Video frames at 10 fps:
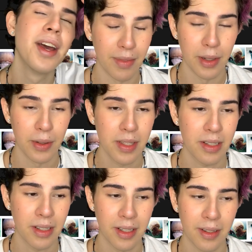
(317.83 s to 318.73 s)
Those
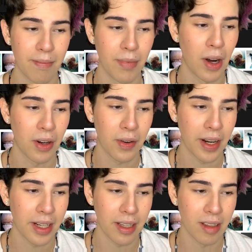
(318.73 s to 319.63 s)
are not
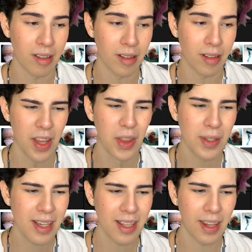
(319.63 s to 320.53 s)
great either. Those
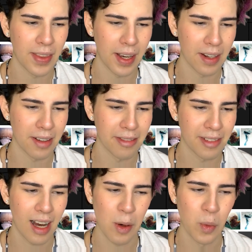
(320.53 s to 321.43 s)
are in the negative.
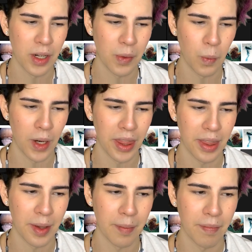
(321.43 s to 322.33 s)
I wouldn't want
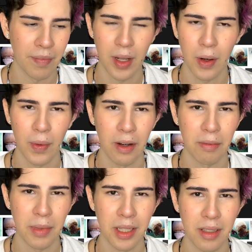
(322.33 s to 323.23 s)
them around
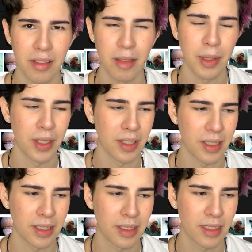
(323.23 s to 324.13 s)
me, to be
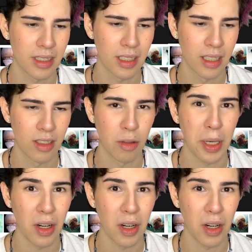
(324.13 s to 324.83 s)
honest. To be